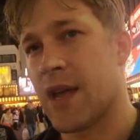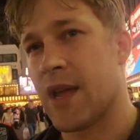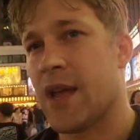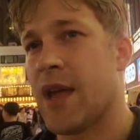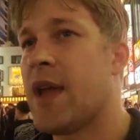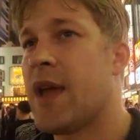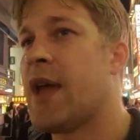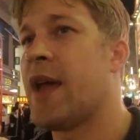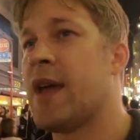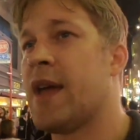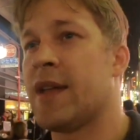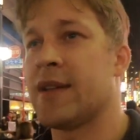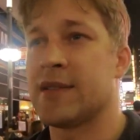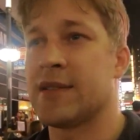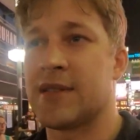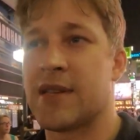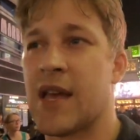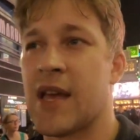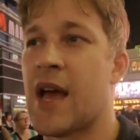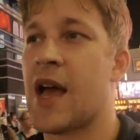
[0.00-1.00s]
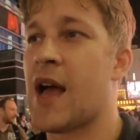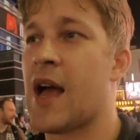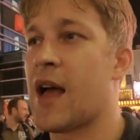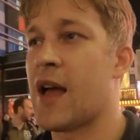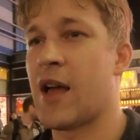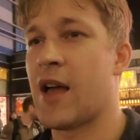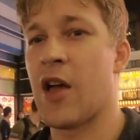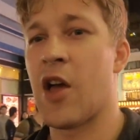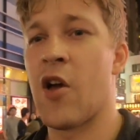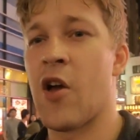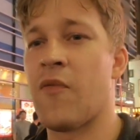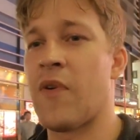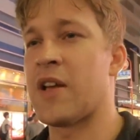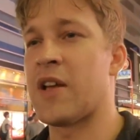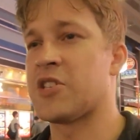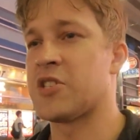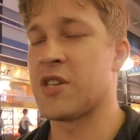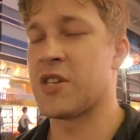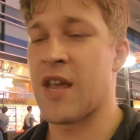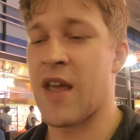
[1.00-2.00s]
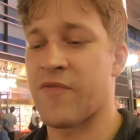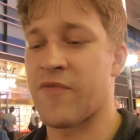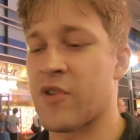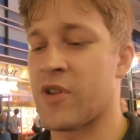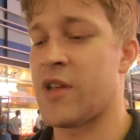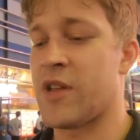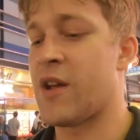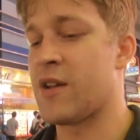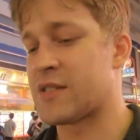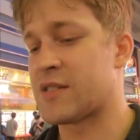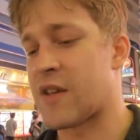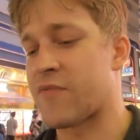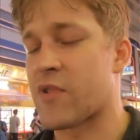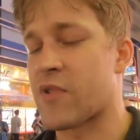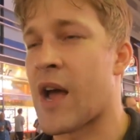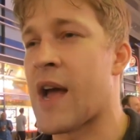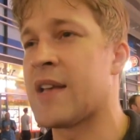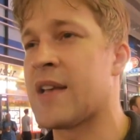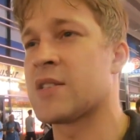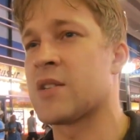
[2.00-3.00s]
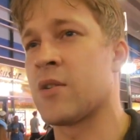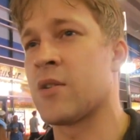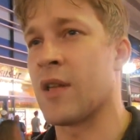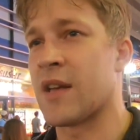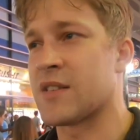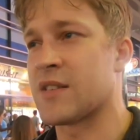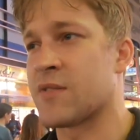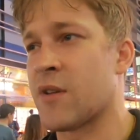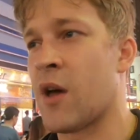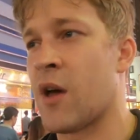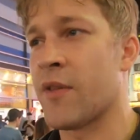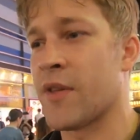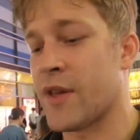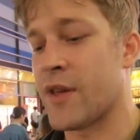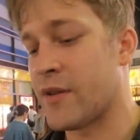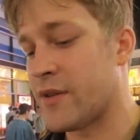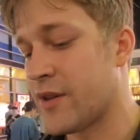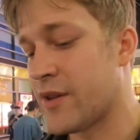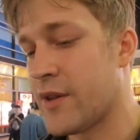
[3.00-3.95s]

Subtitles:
and eventually, after years after high school, I saw that